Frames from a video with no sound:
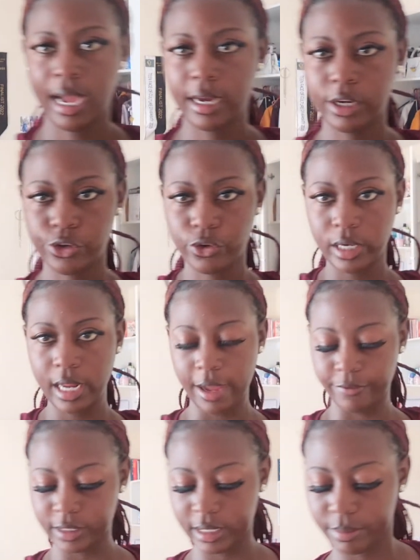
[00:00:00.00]
I literally
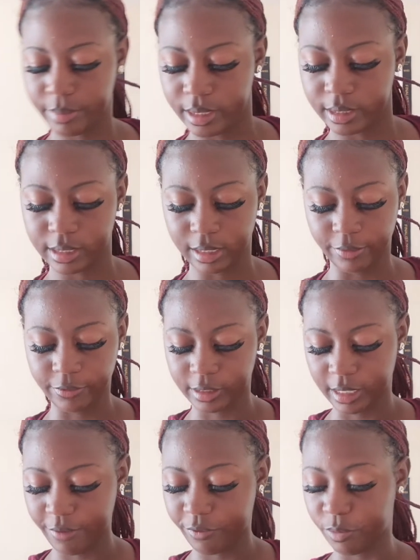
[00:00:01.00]
have 10 minutes left
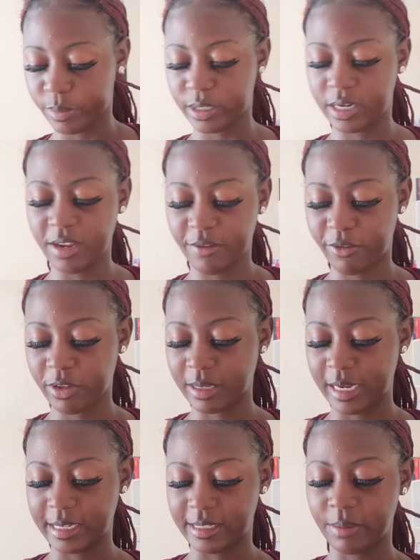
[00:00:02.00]
in here for me for
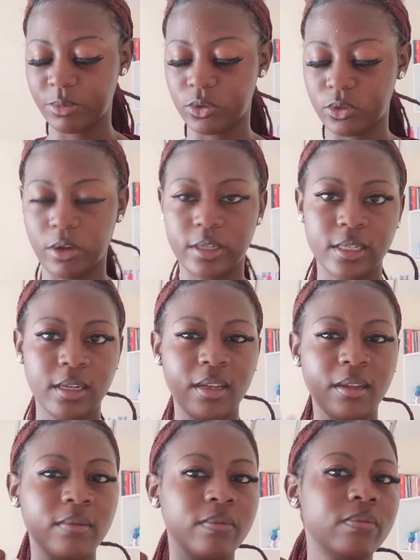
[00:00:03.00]
the exam to start.
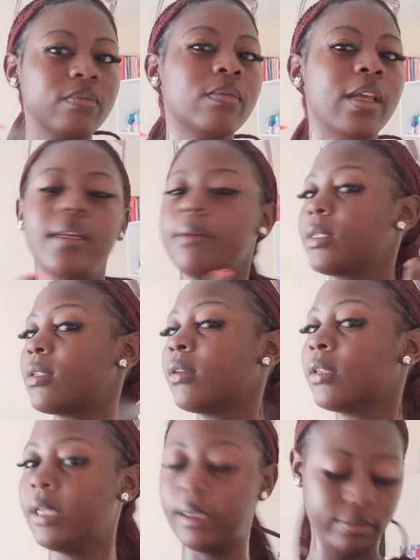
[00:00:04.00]
And I'm
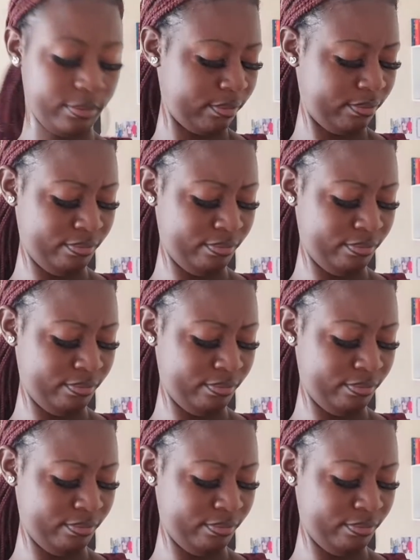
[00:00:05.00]
still here.